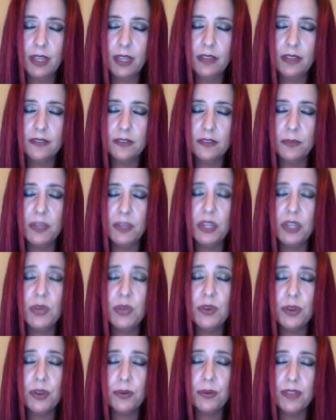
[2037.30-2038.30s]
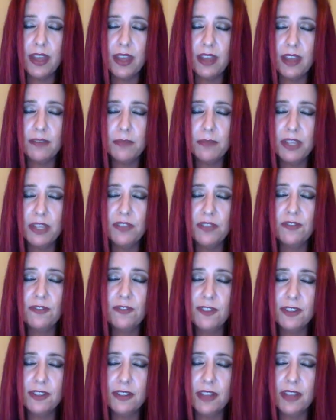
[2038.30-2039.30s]
So may you know that, may you
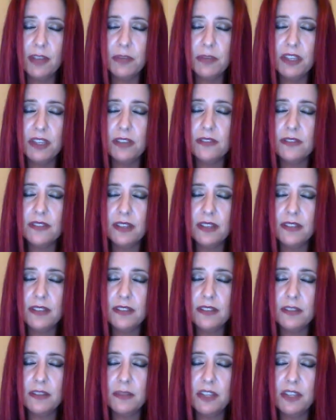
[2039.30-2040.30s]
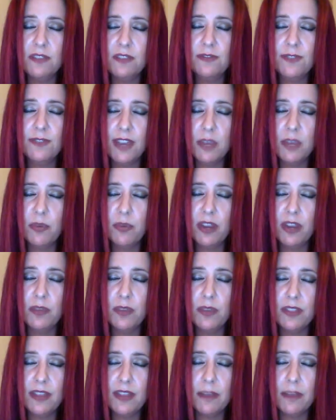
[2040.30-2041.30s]
feel that, may you sense it, may you vibrate
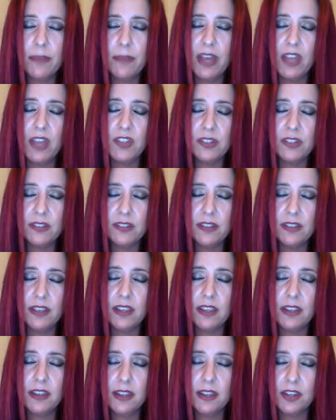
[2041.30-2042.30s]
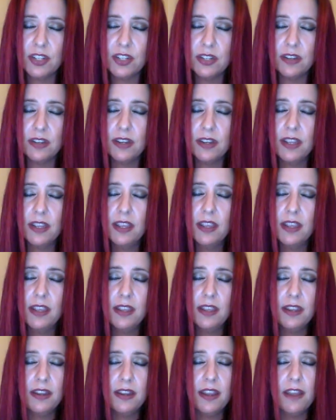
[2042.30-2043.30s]
with that passion and that connection
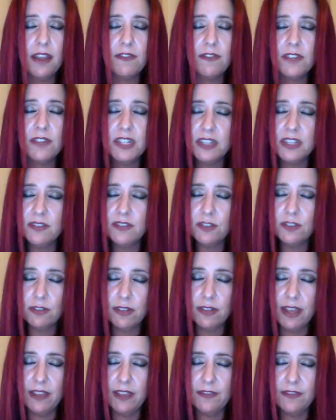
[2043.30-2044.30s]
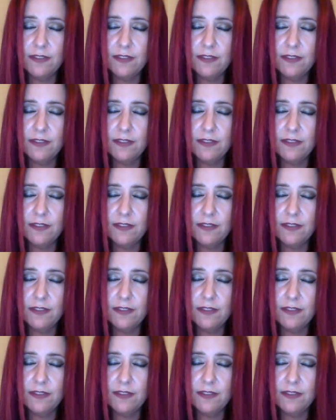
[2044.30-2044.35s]
in every day of your life,